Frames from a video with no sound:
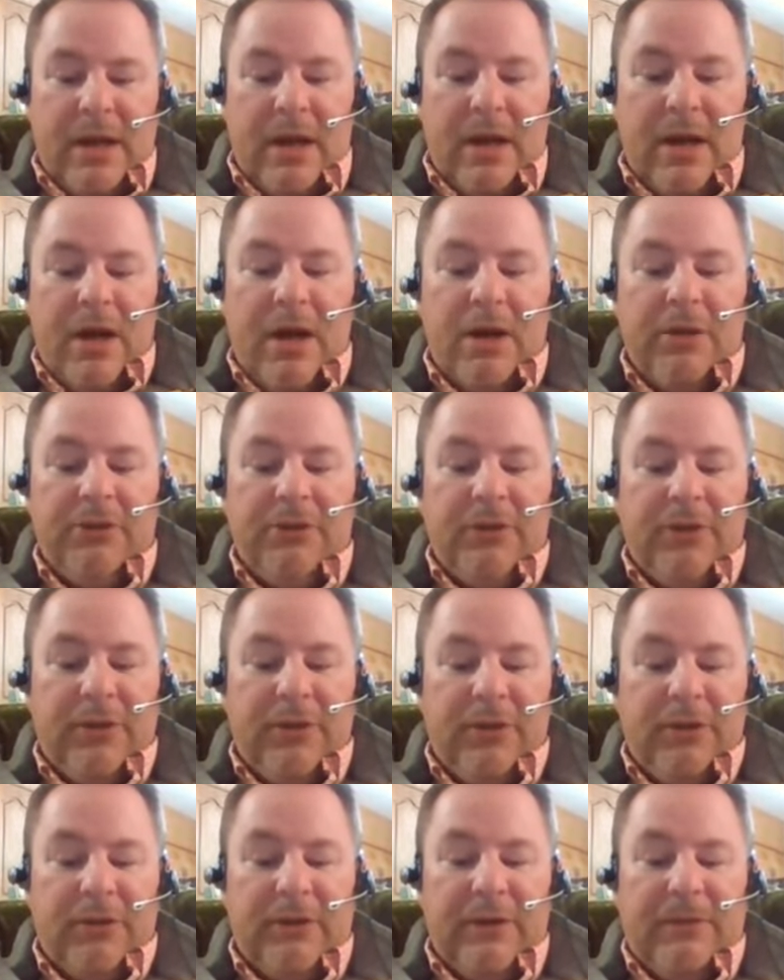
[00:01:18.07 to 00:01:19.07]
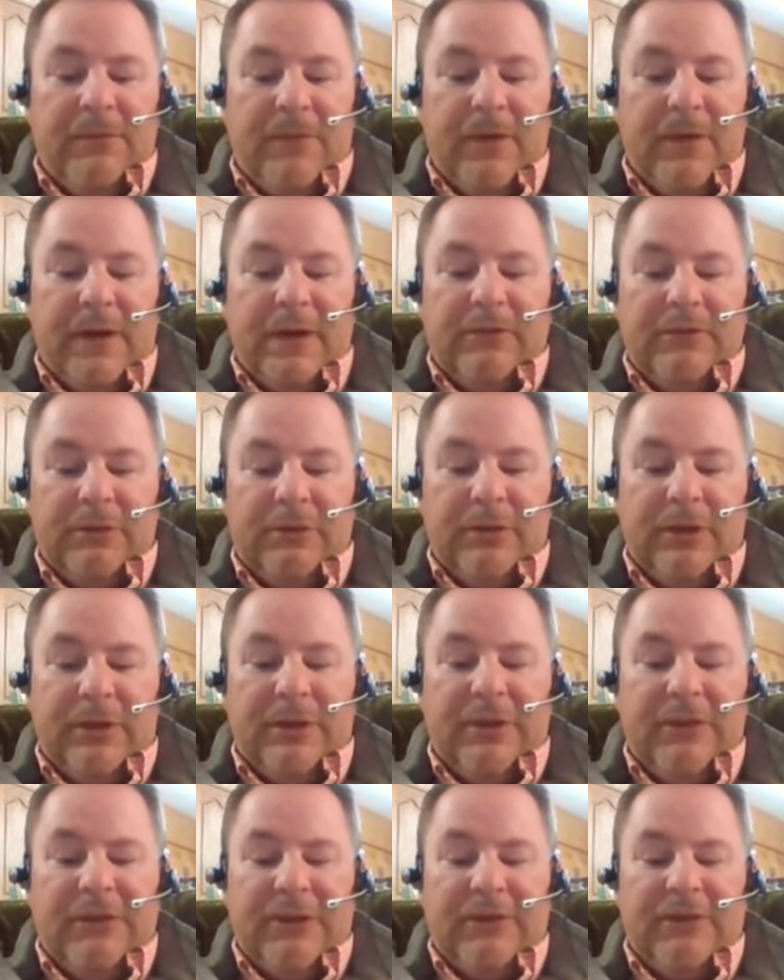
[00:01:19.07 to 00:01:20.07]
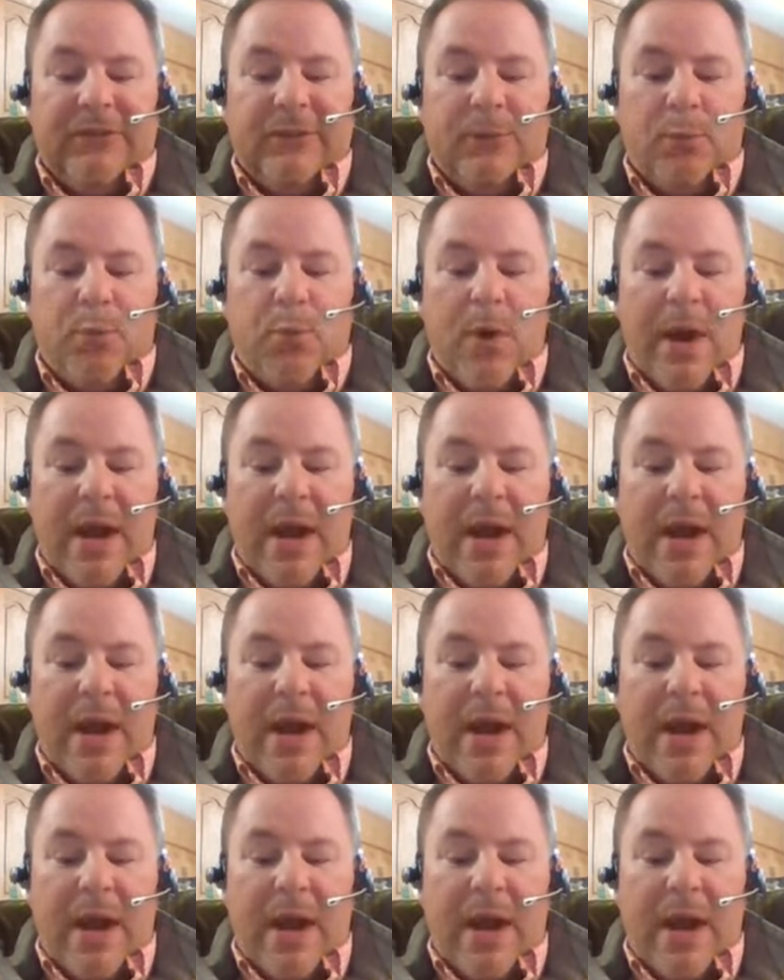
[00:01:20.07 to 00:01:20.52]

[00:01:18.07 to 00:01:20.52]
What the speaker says: 135 degrees is the